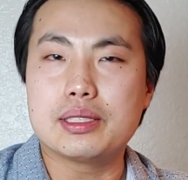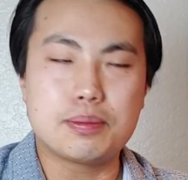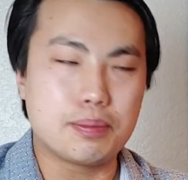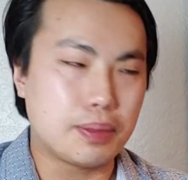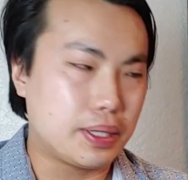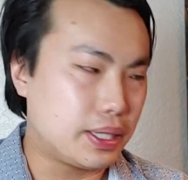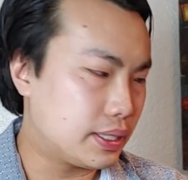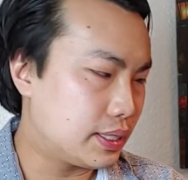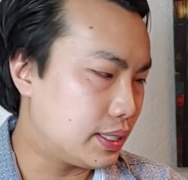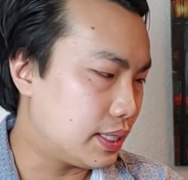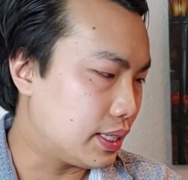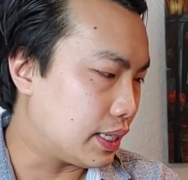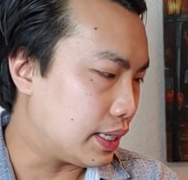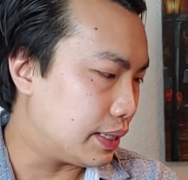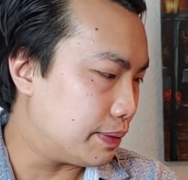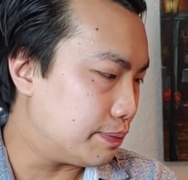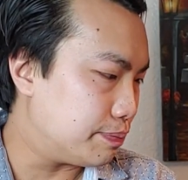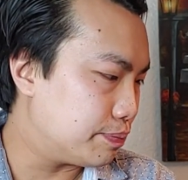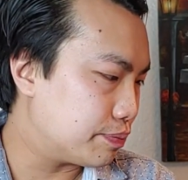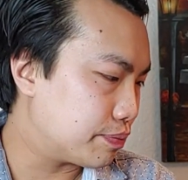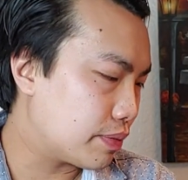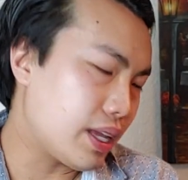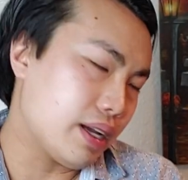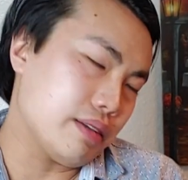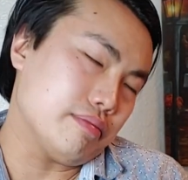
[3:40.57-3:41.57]
But
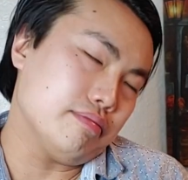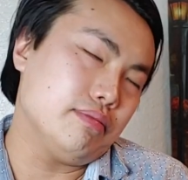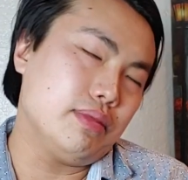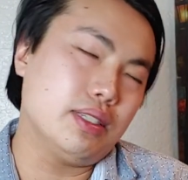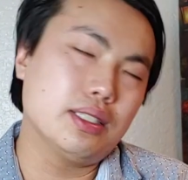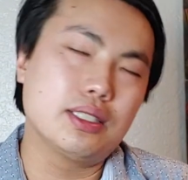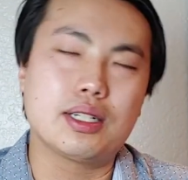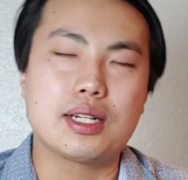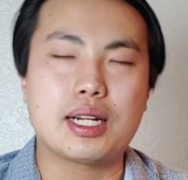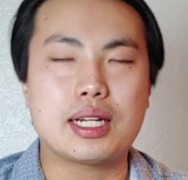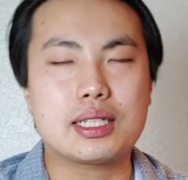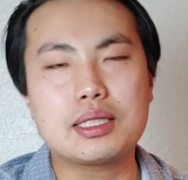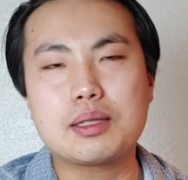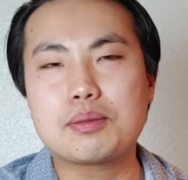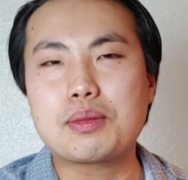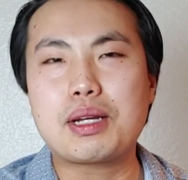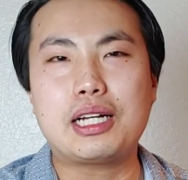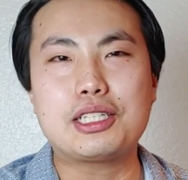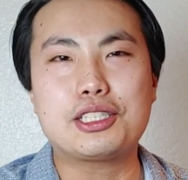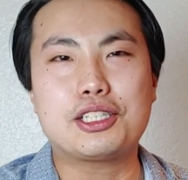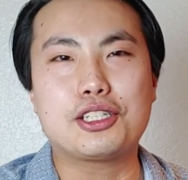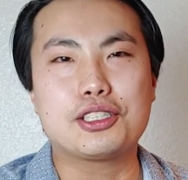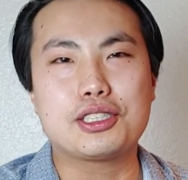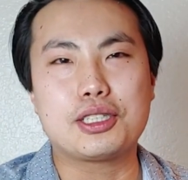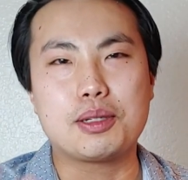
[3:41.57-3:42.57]
yeah, until next time,
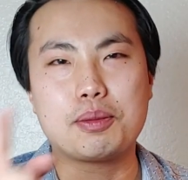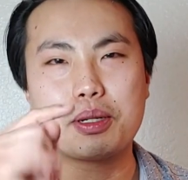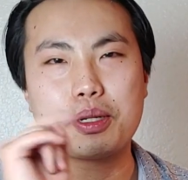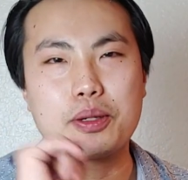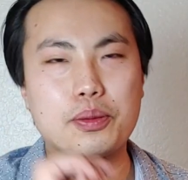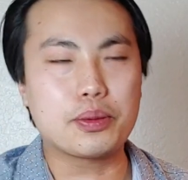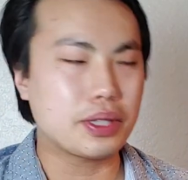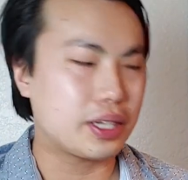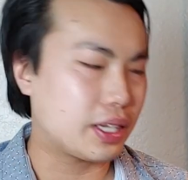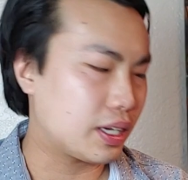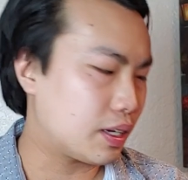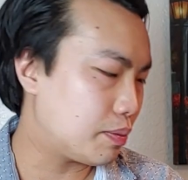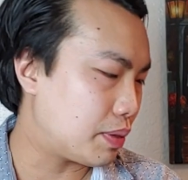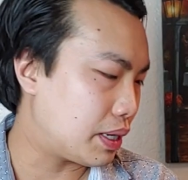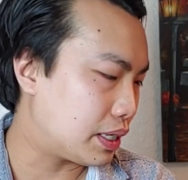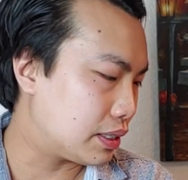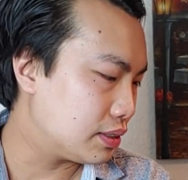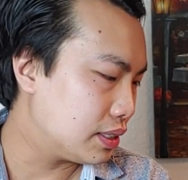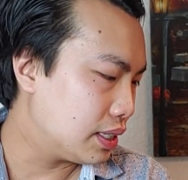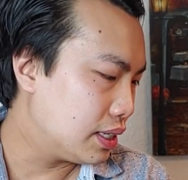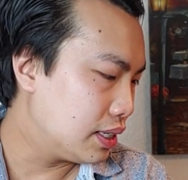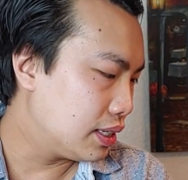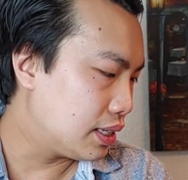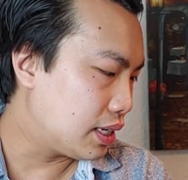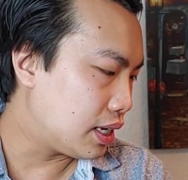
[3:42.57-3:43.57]
guys, cheers. Let me know what you think about
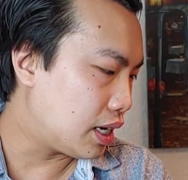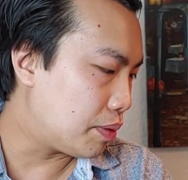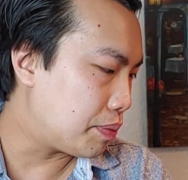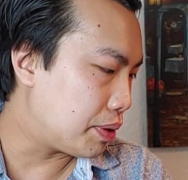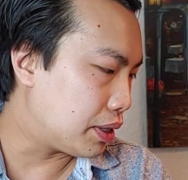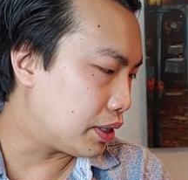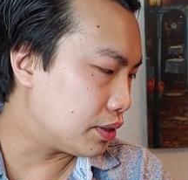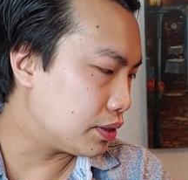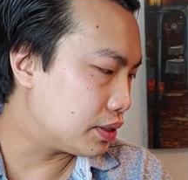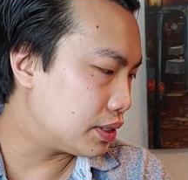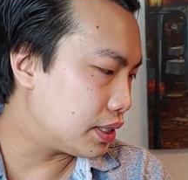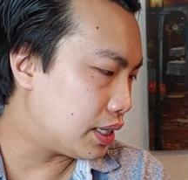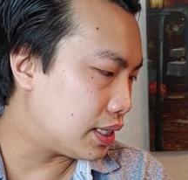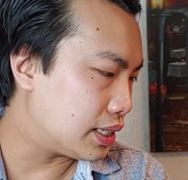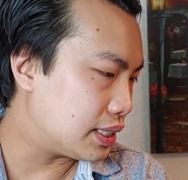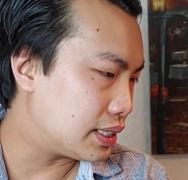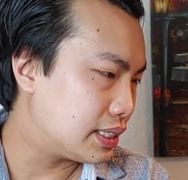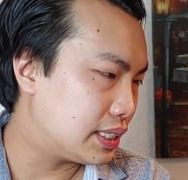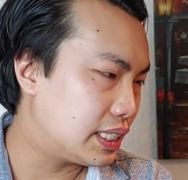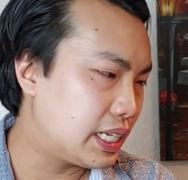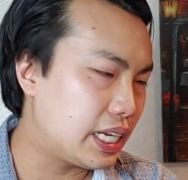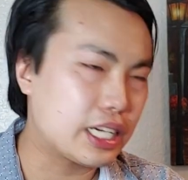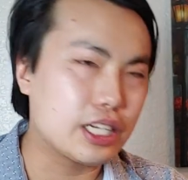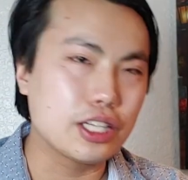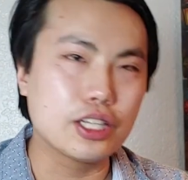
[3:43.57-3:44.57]
Bells
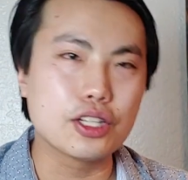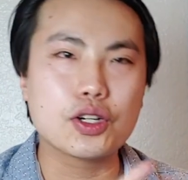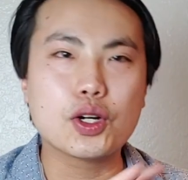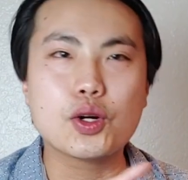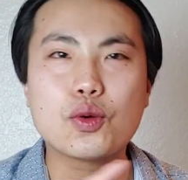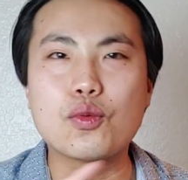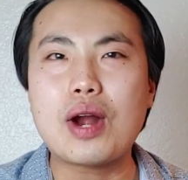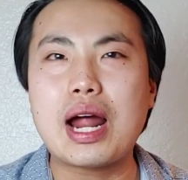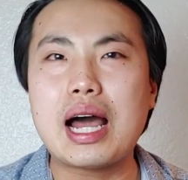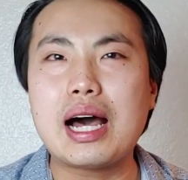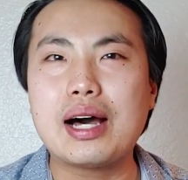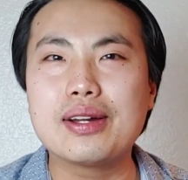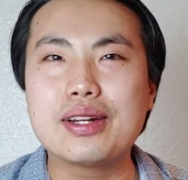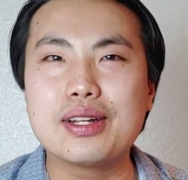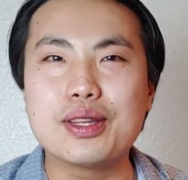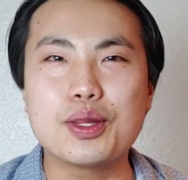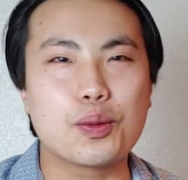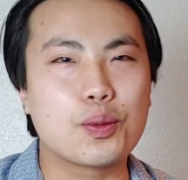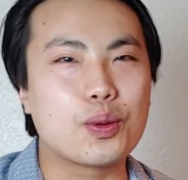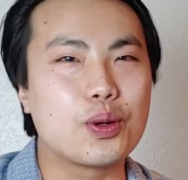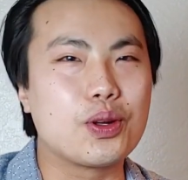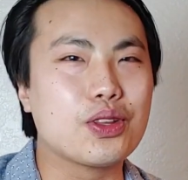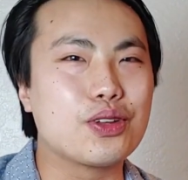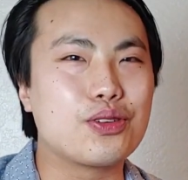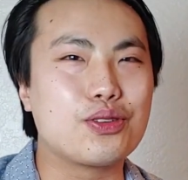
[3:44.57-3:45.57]
tickling around in the
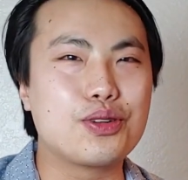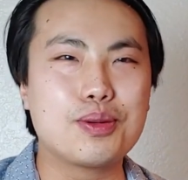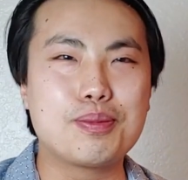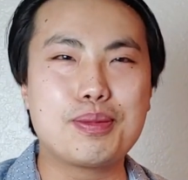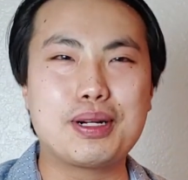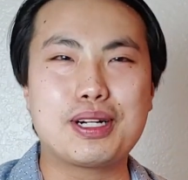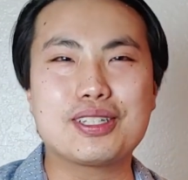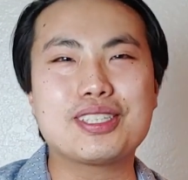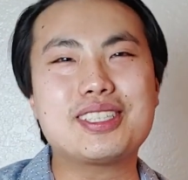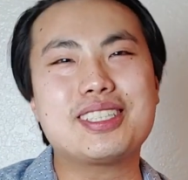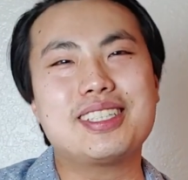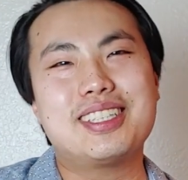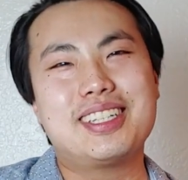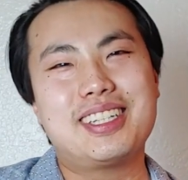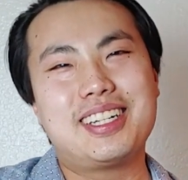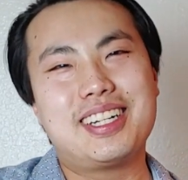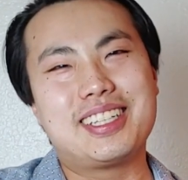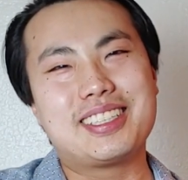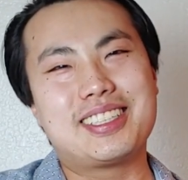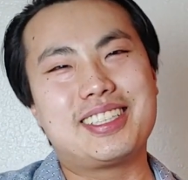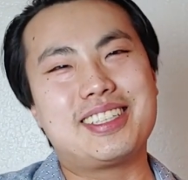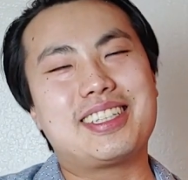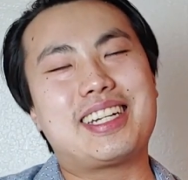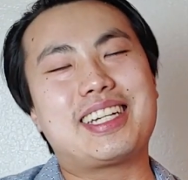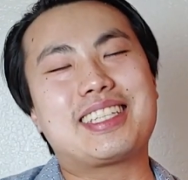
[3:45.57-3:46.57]
world of fruit beers.
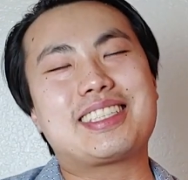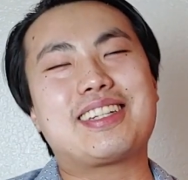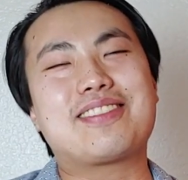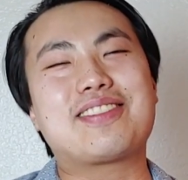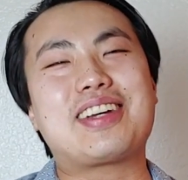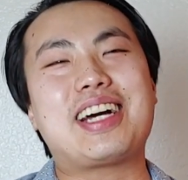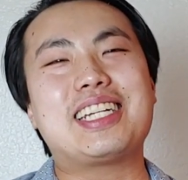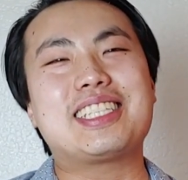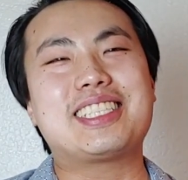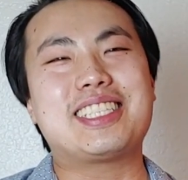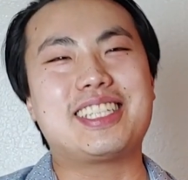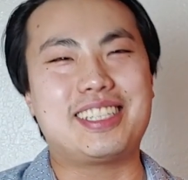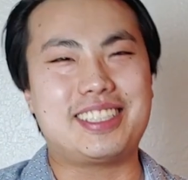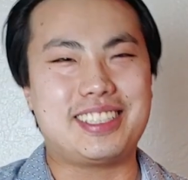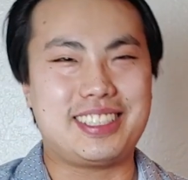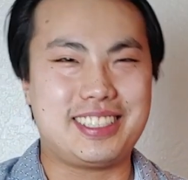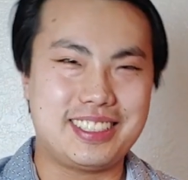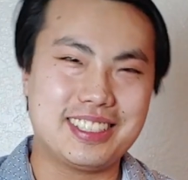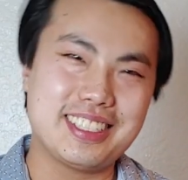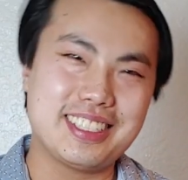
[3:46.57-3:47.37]
Until next time, guys, cheers.